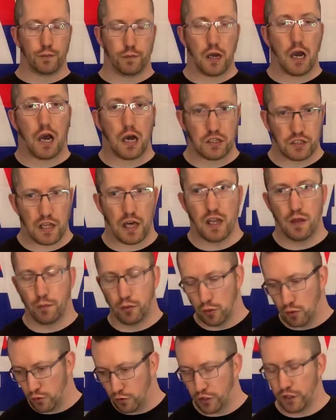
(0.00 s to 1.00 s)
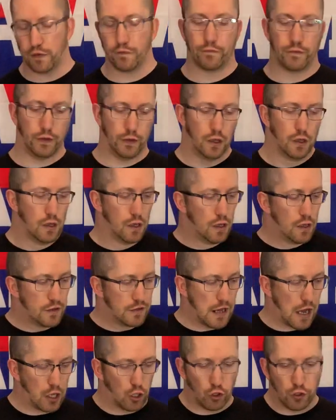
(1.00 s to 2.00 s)
parts like the ball diff and
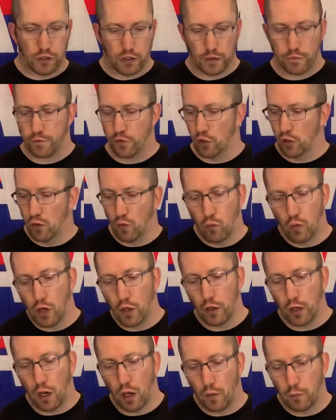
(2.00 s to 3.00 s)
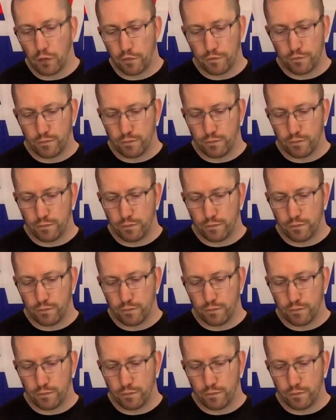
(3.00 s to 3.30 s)
the alloy diff nut and whatnot.